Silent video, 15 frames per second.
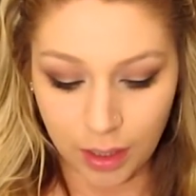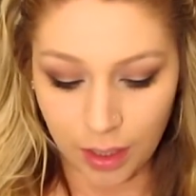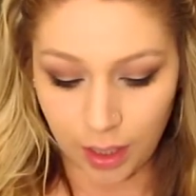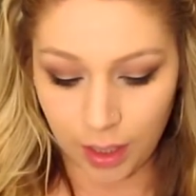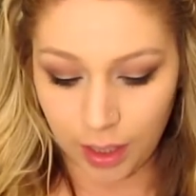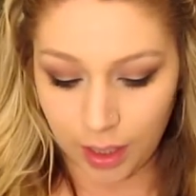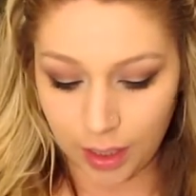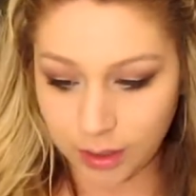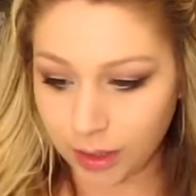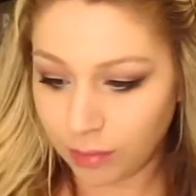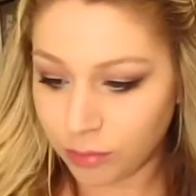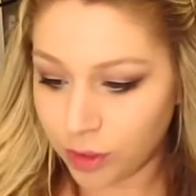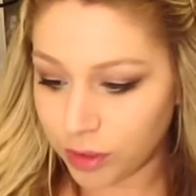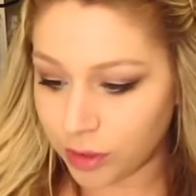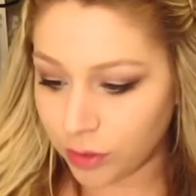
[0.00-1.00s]
And
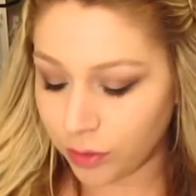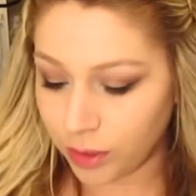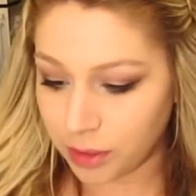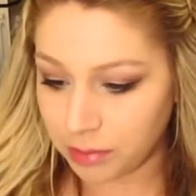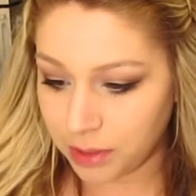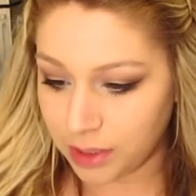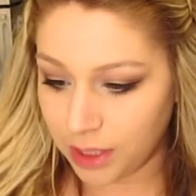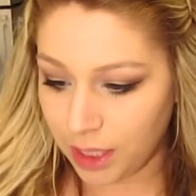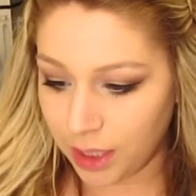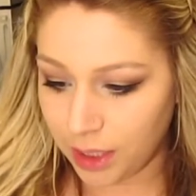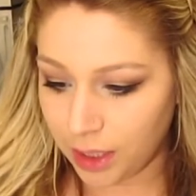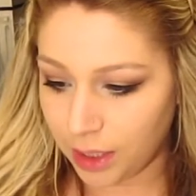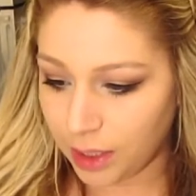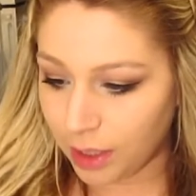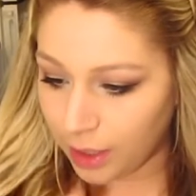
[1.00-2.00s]
I'm just going to be
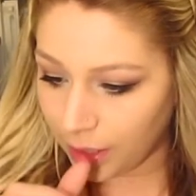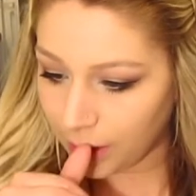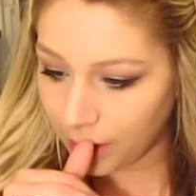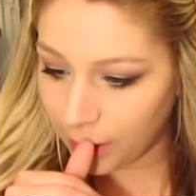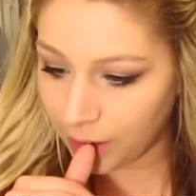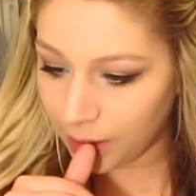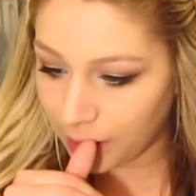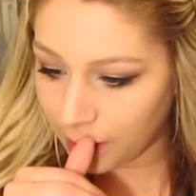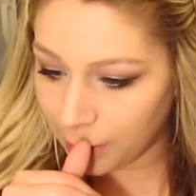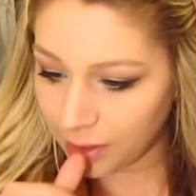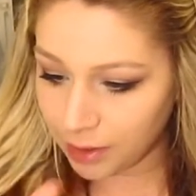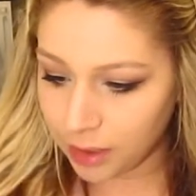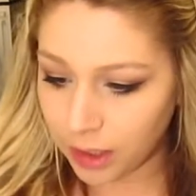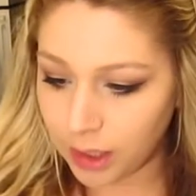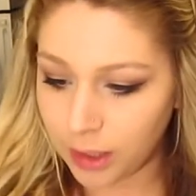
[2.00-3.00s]
taking
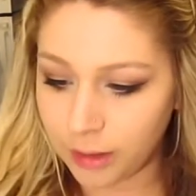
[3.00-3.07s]
it